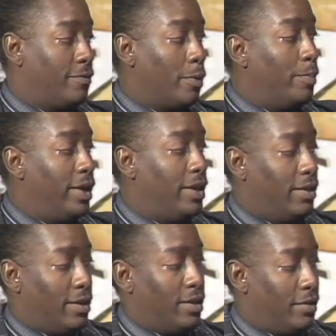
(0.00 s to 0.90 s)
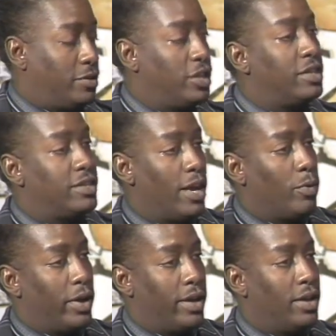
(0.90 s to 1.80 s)
for me, if she's
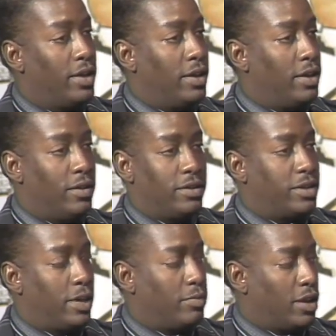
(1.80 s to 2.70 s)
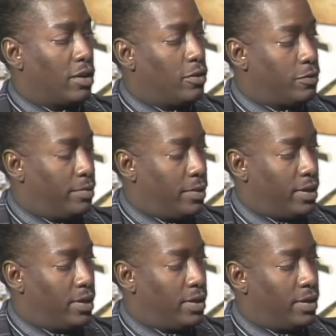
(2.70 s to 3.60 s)
that way. Yeah, the same thing goes for
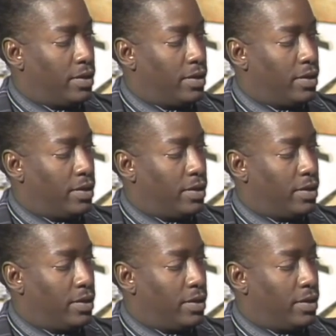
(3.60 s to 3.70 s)
me.